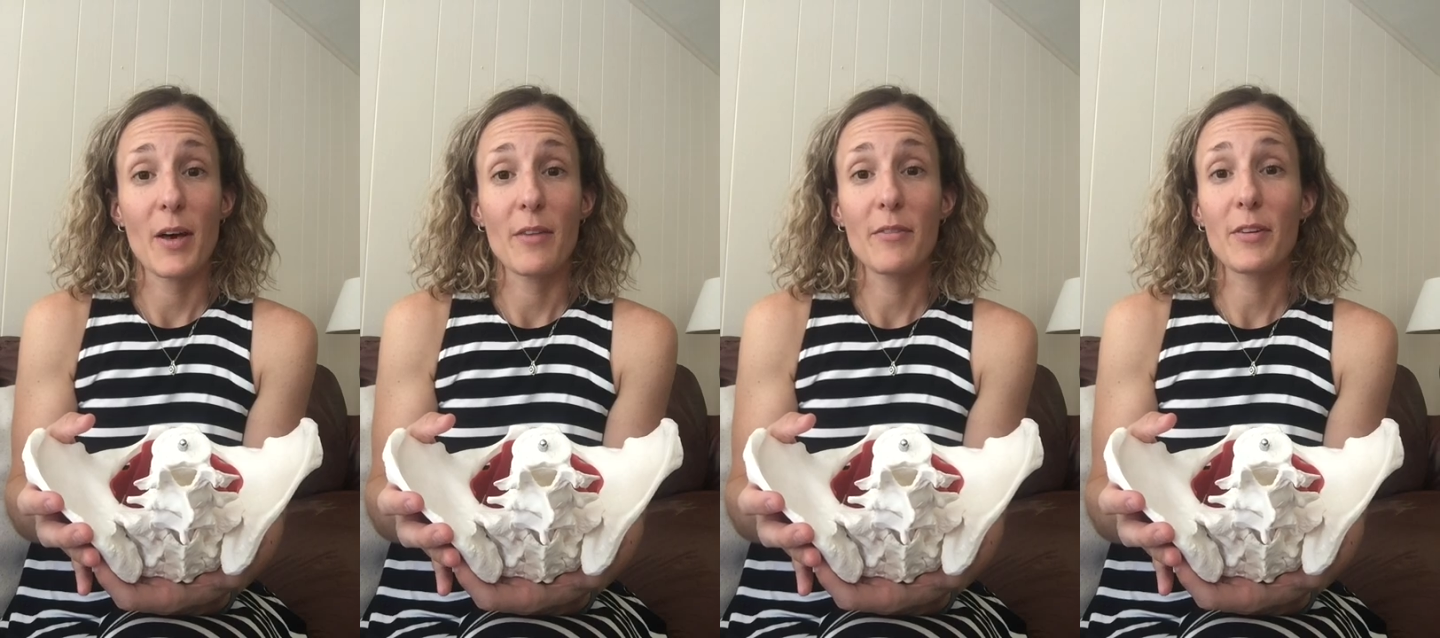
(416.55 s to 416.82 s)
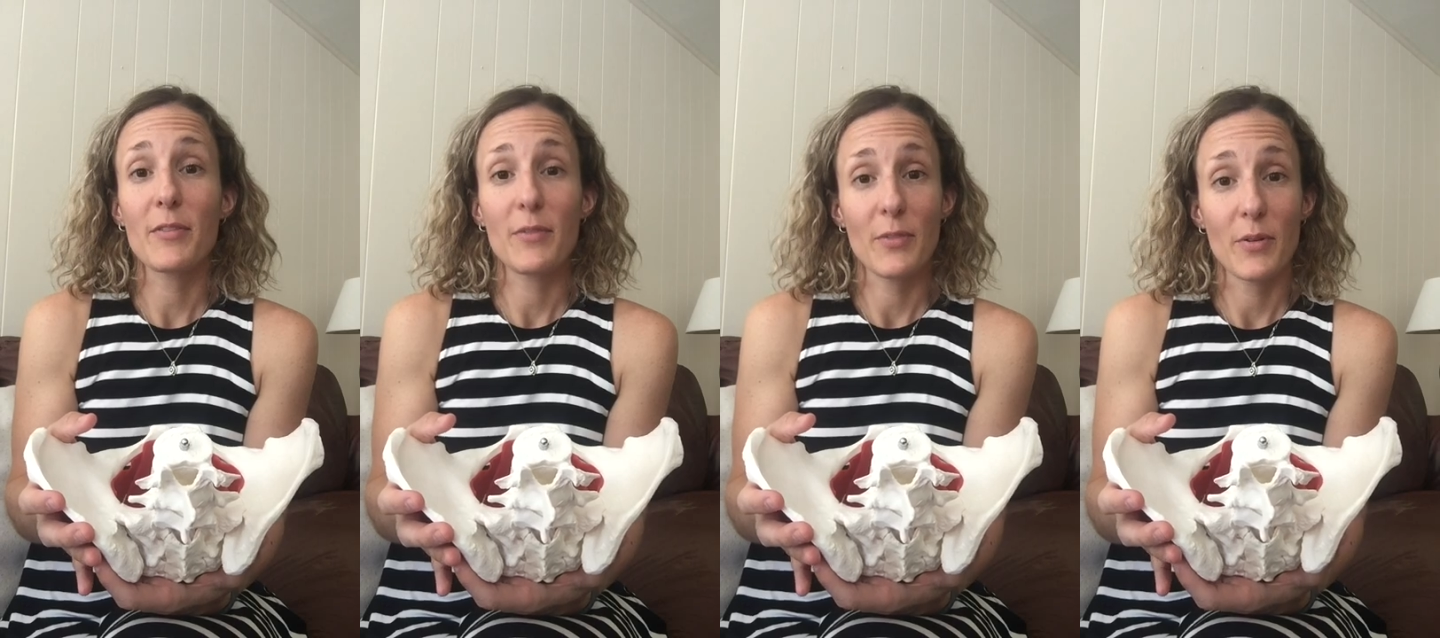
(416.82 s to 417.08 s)

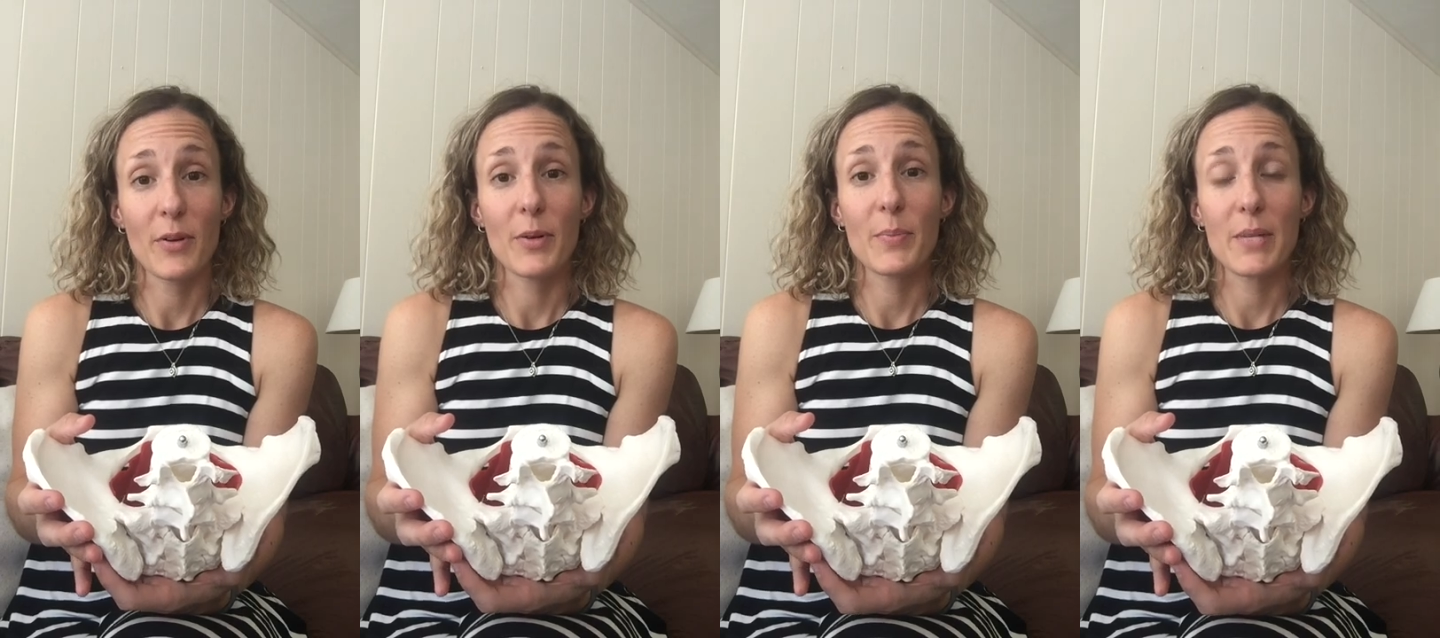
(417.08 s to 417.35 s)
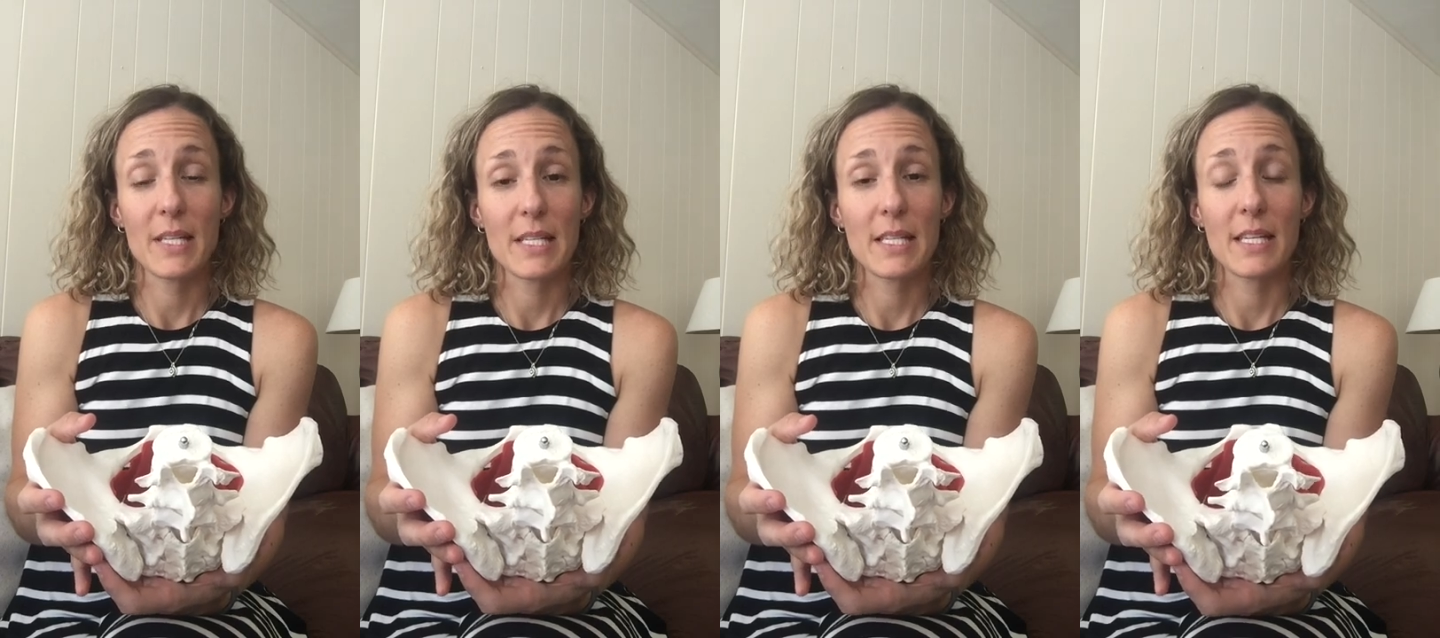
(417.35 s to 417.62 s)
pelvic floor
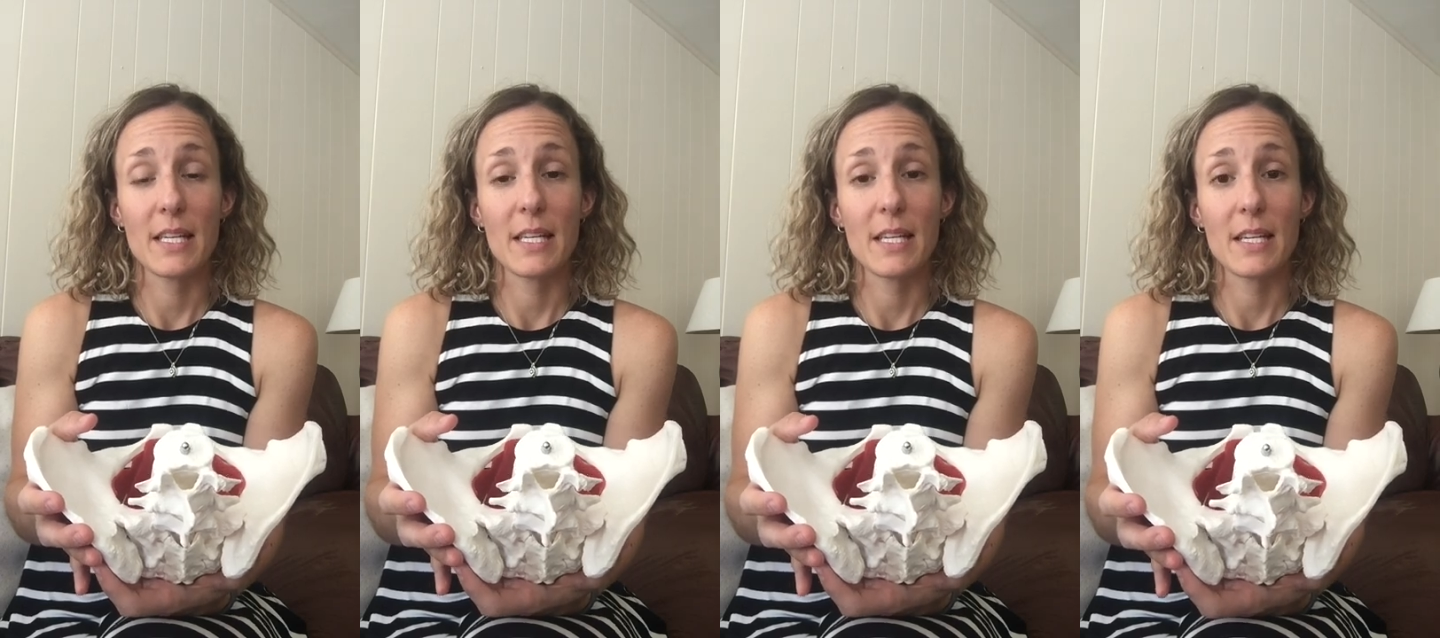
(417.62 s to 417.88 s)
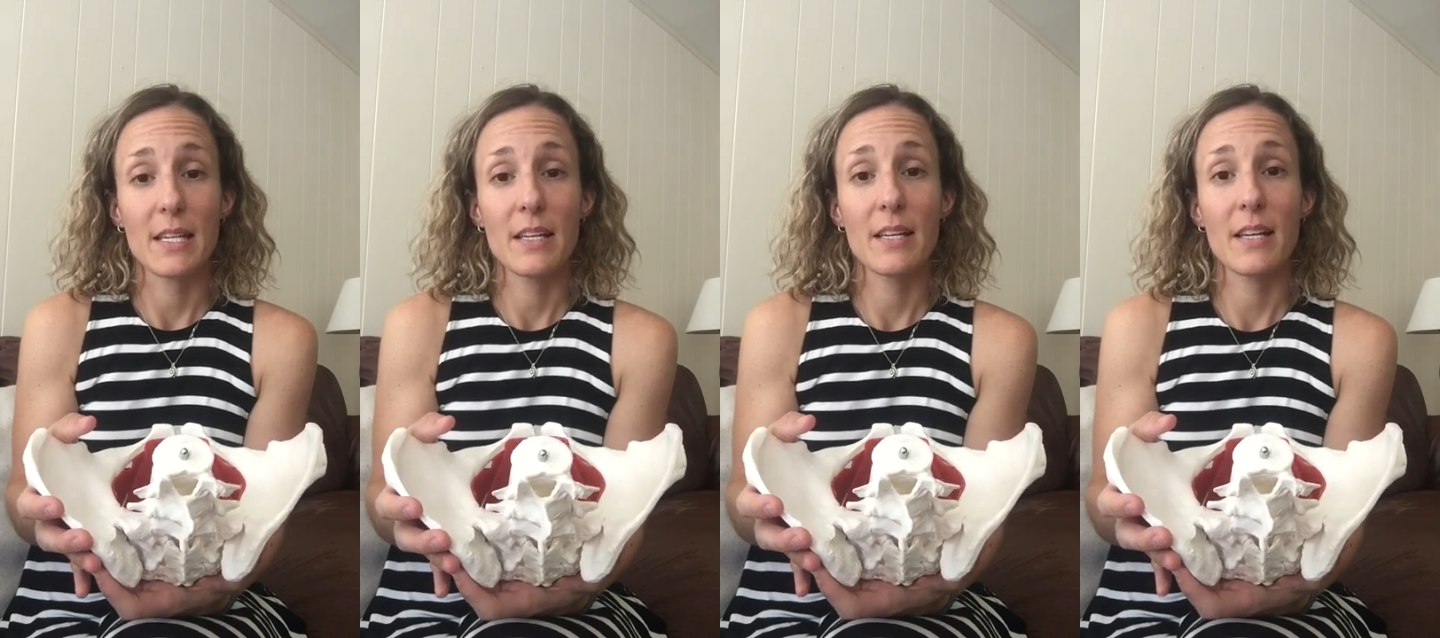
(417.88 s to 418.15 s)

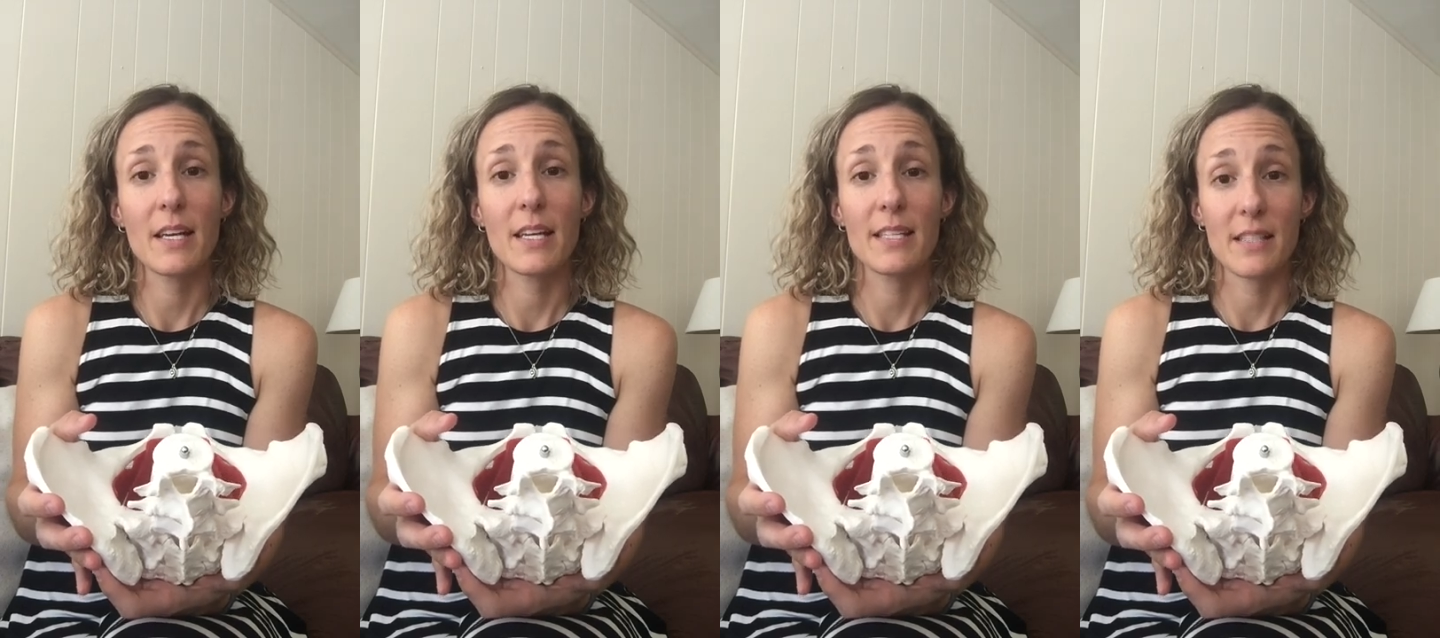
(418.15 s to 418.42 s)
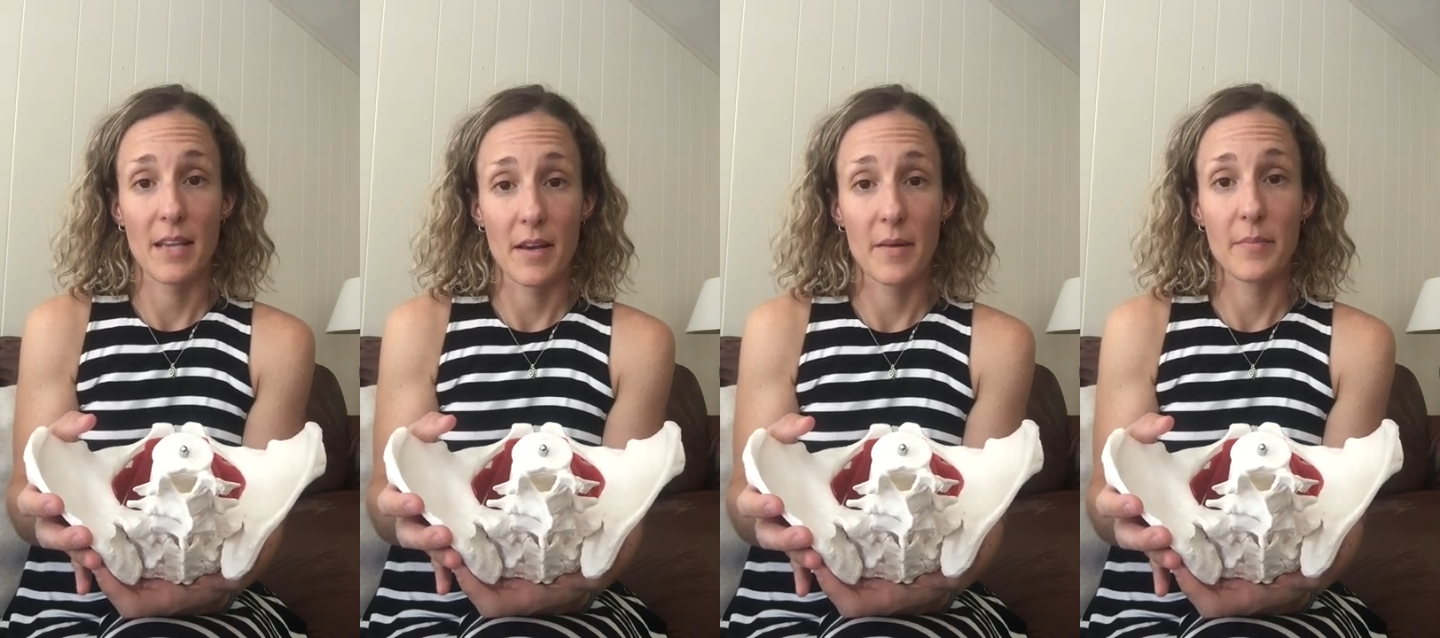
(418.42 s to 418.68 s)
PT
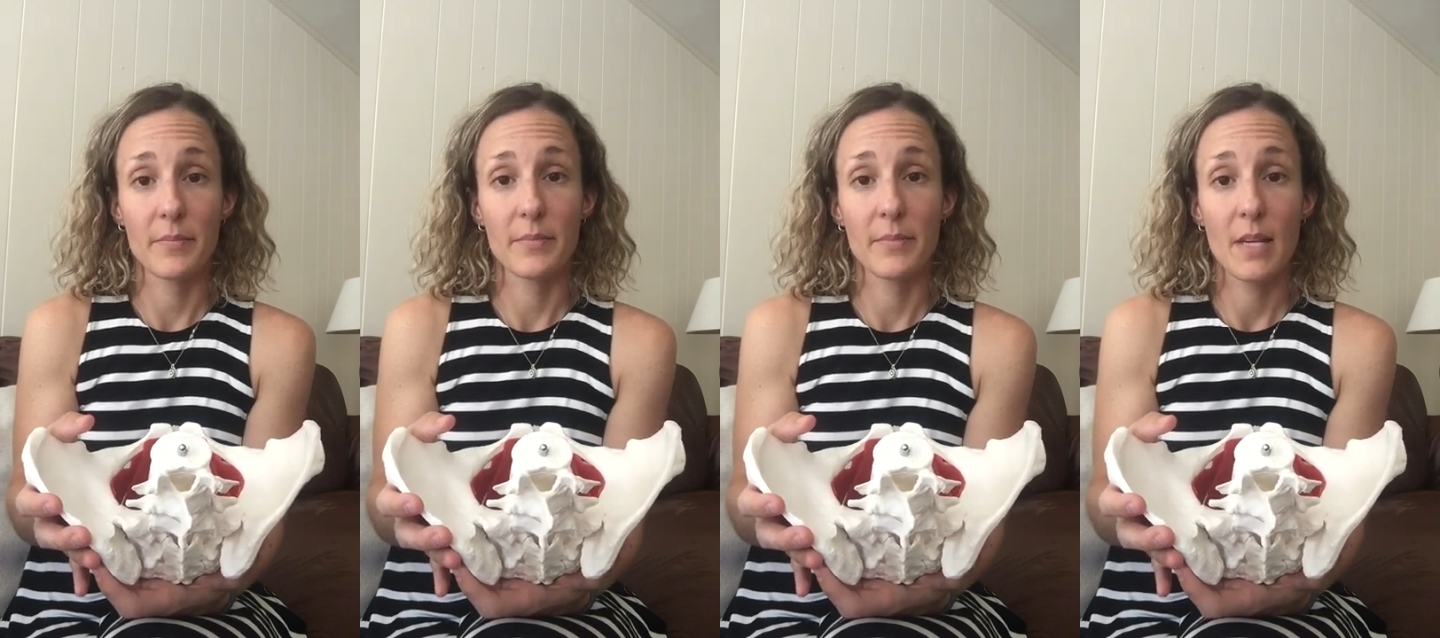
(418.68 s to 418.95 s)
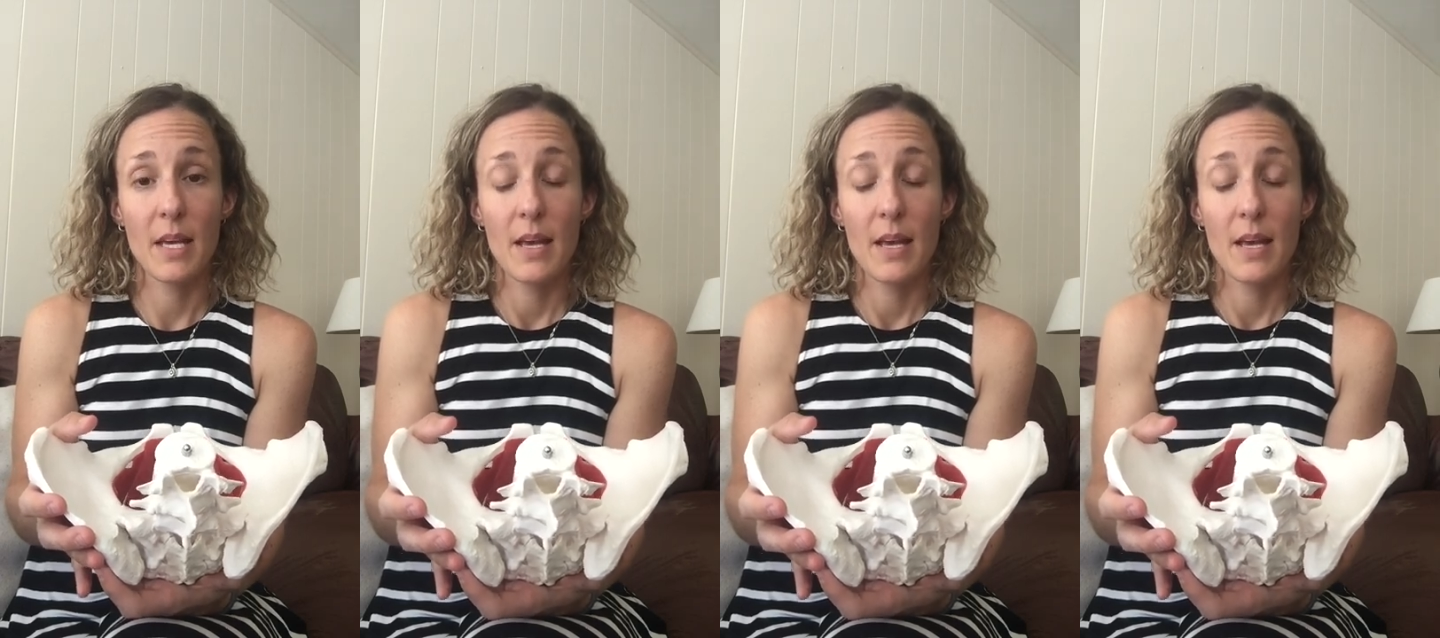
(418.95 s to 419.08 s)
exam.